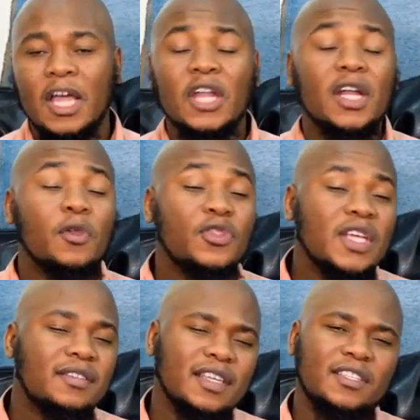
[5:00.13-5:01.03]
Now,
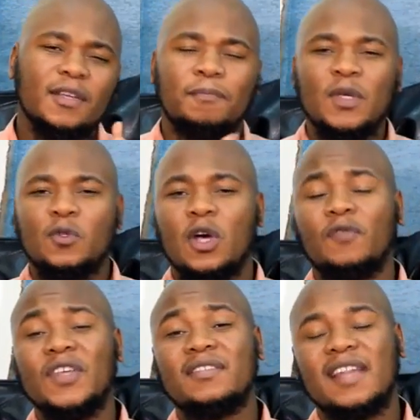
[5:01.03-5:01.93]
this is the beauty of
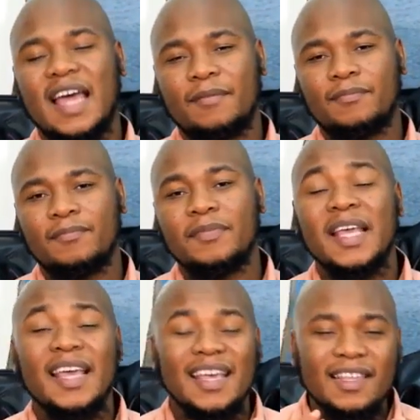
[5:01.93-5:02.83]
Islam.
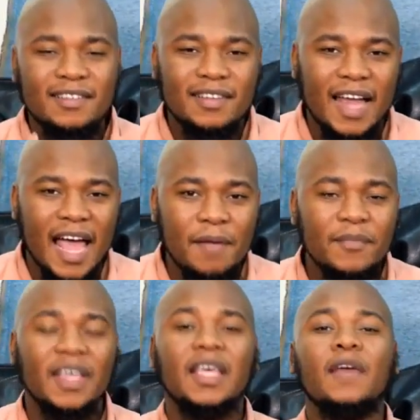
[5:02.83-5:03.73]
Islam
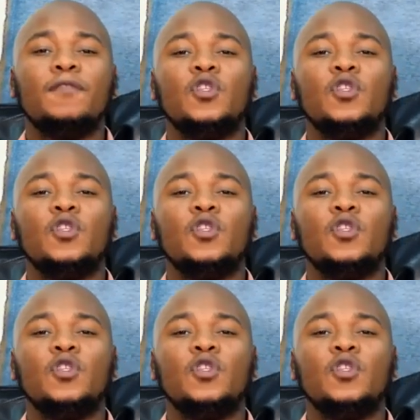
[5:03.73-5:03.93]
gives